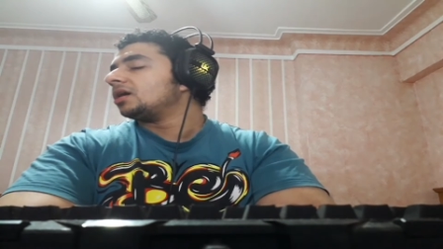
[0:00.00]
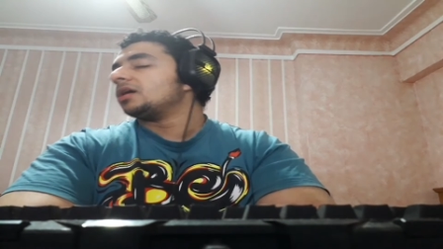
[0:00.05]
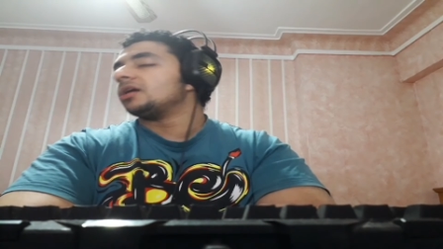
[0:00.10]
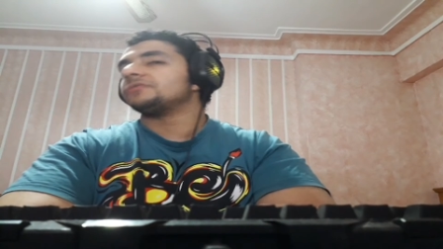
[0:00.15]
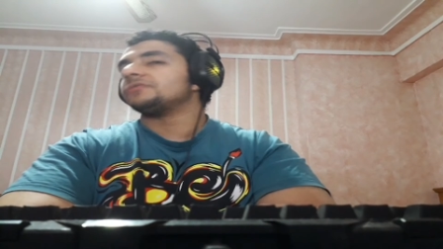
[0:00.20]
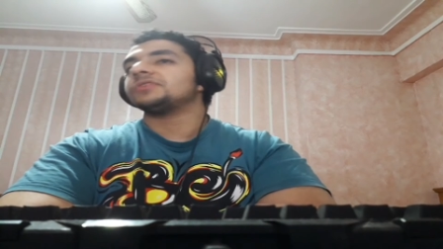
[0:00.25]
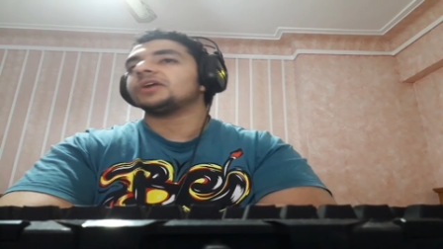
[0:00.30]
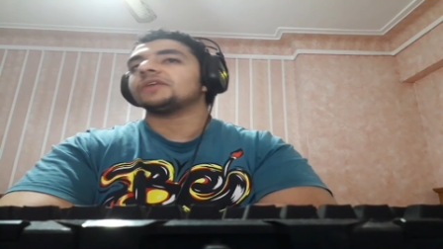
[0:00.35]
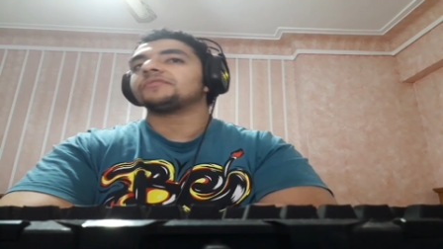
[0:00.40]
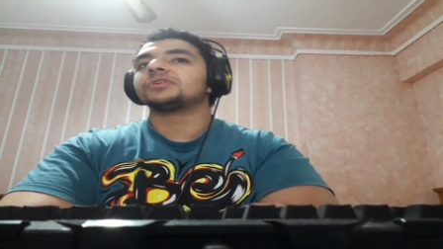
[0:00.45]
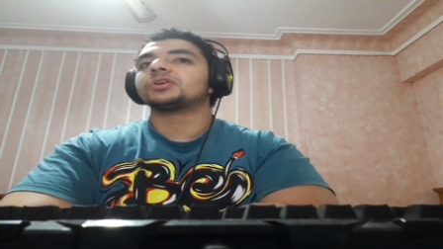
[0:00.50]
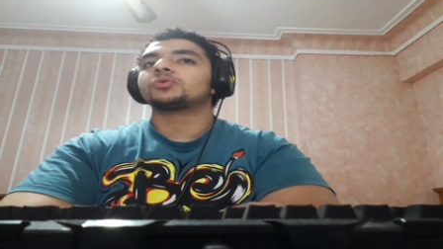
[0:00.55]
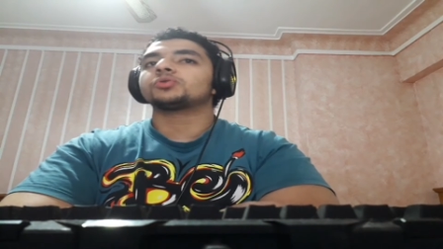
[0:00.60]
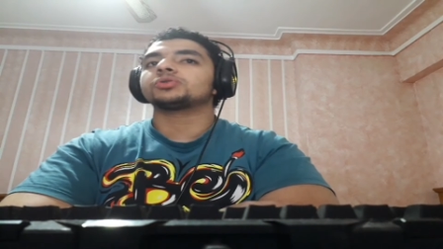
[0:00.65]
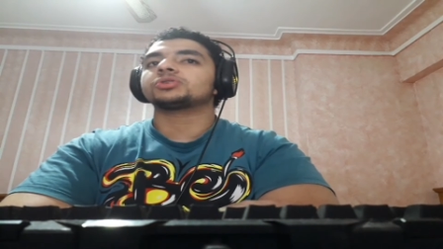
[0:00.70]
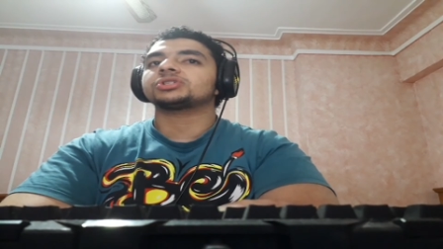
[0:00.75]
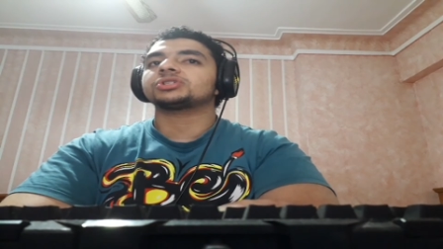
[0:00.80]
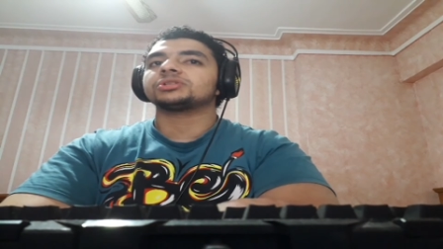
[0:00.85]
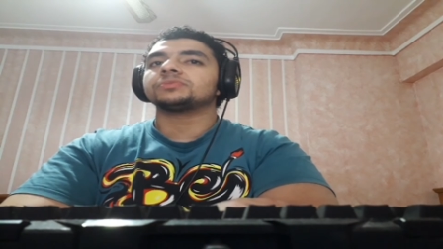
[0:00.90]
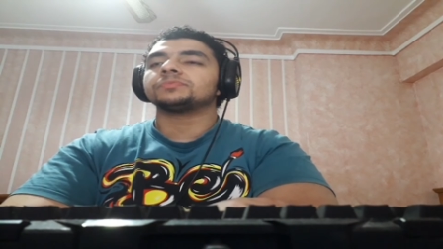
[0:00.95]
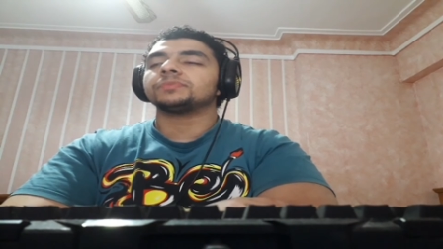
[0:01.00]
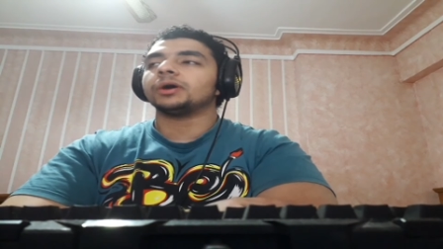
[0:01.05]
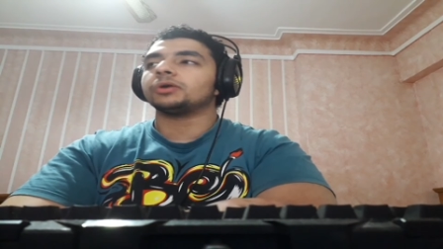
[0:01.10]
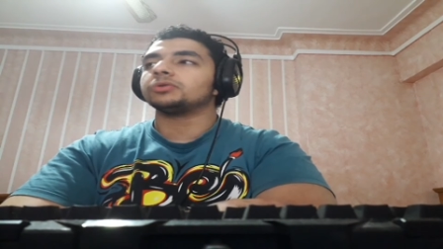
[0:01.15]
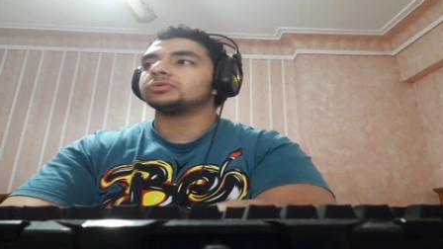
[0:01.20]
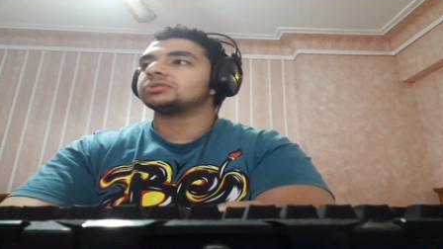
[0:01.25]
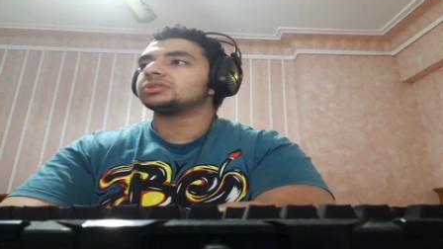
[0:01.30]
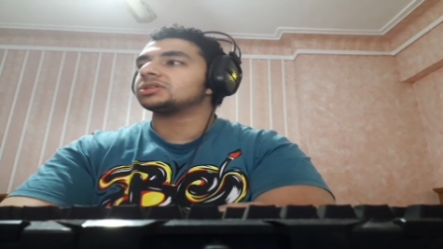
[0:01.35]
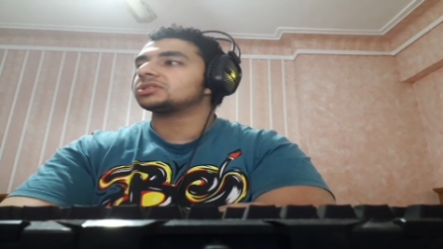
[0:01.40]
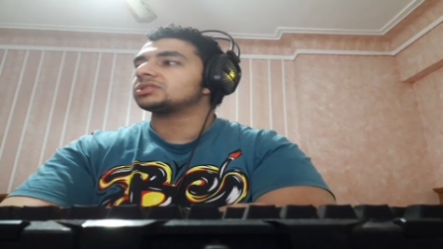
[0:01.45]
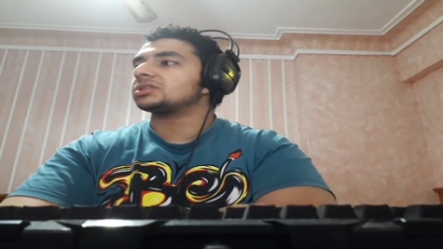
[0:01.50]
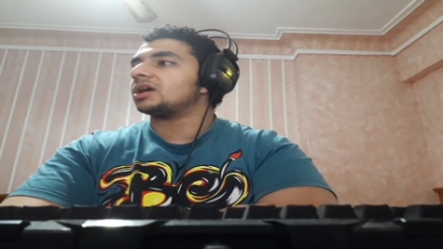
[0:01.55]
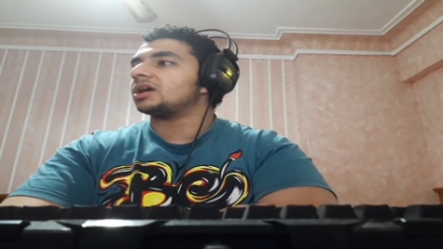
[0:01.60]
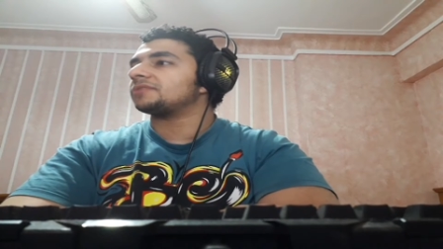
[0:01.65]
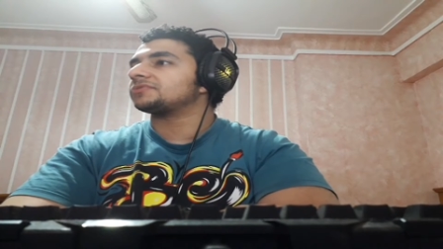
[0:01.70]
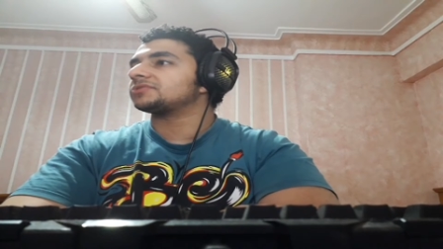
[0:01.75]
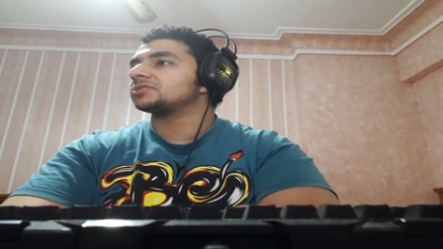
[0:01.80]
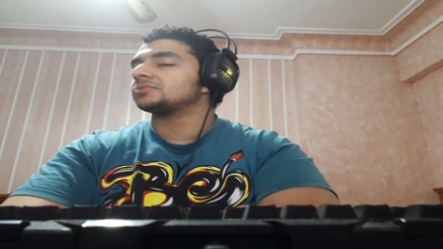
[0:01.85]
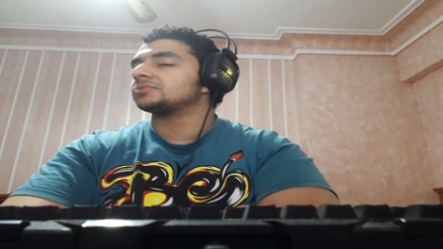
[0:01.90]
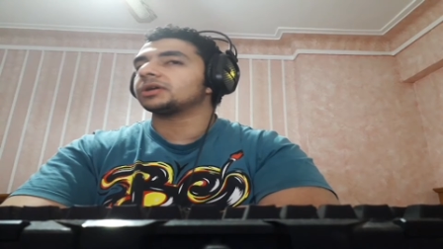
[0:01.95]
if you have any question about this
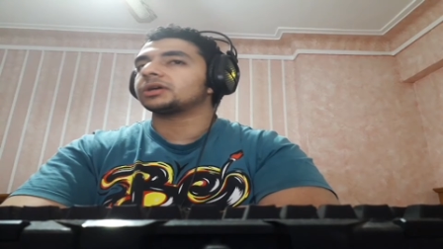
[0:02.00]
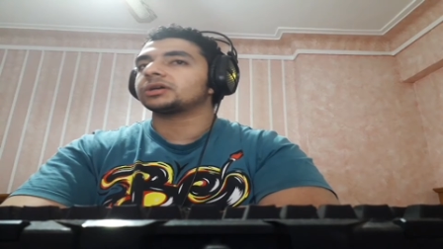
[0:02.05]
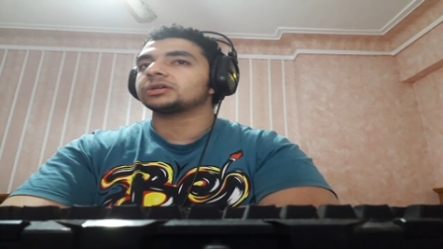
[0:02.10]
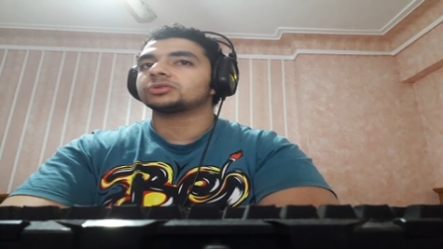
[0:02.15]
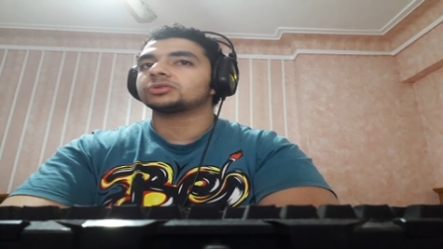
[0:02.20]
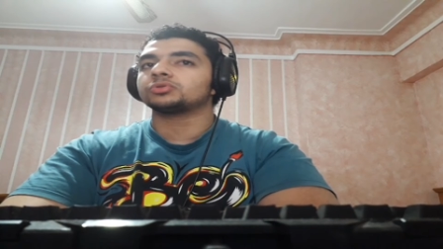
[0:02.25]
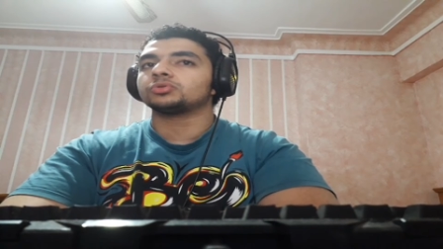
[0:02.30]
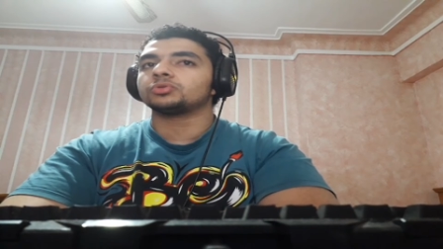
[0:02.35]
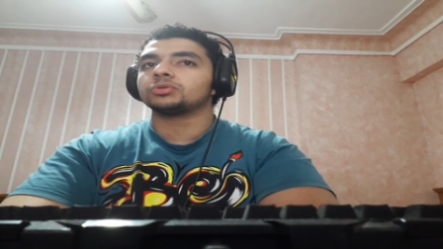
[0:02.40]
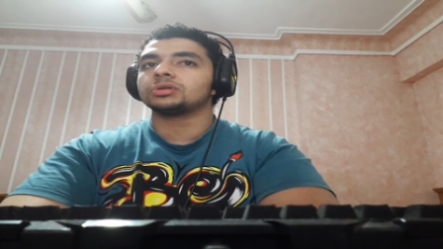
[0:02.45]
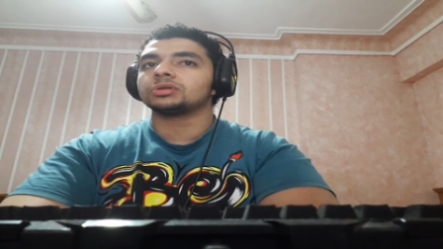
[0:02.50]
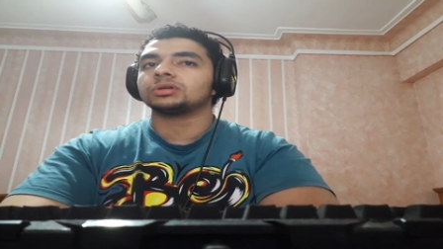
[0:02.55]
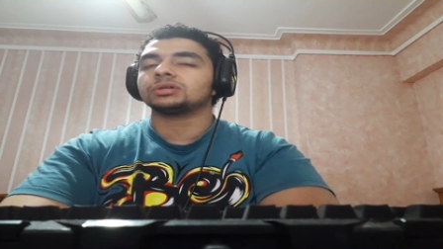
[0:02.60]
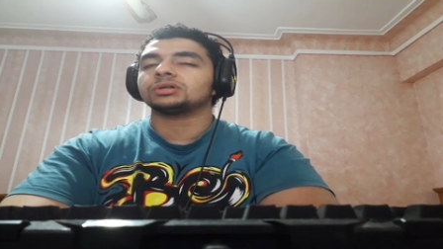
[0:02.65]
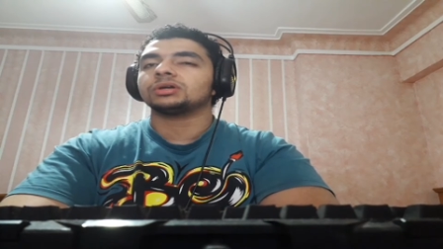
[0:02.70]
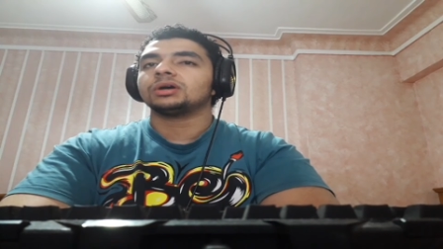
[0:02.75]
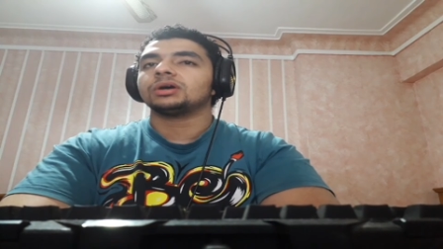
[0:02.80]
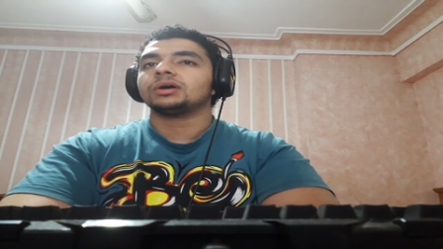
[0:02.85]
aftermarket cooler